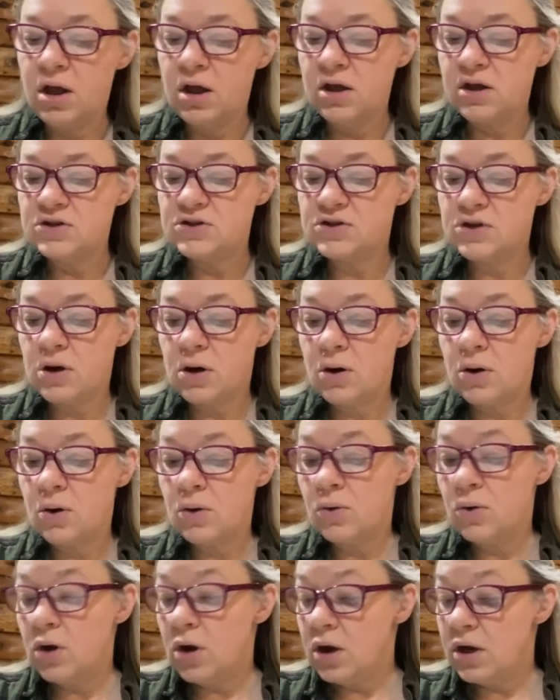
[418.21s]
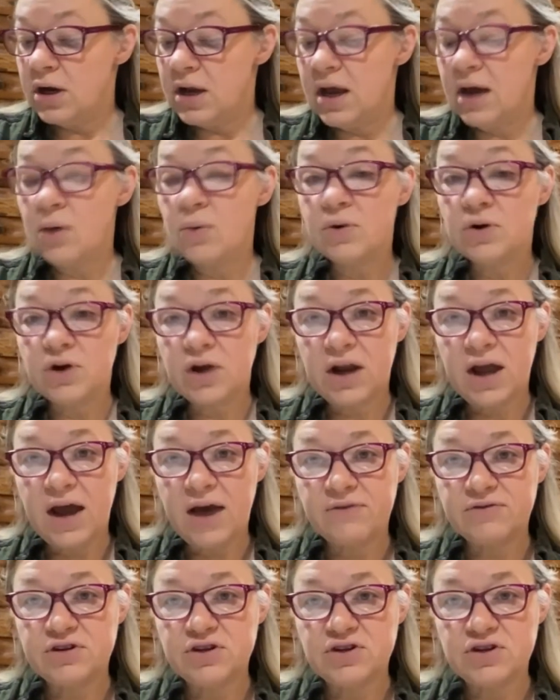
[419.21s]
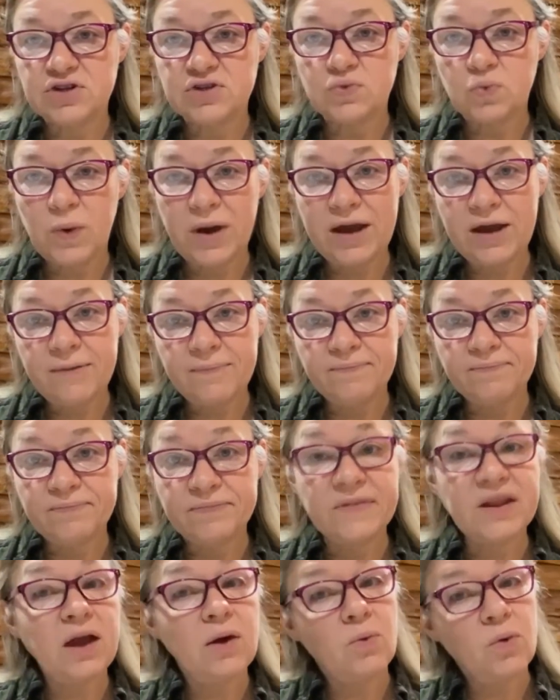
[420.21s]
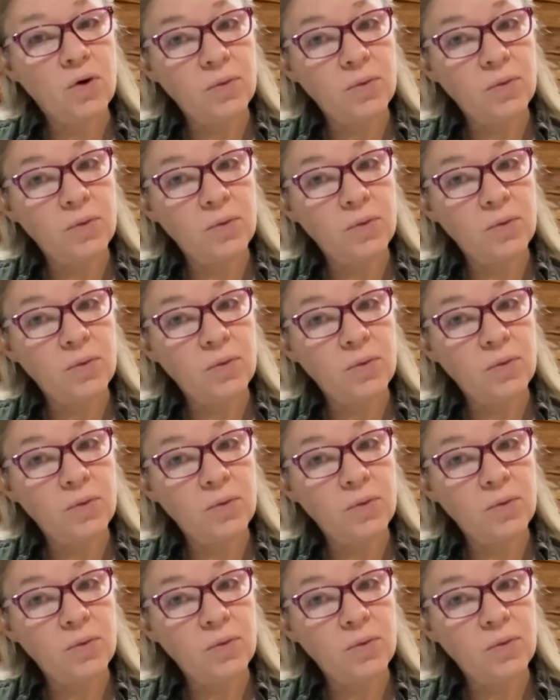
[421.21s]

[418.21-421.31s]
So now we're going to have to just wait. I won't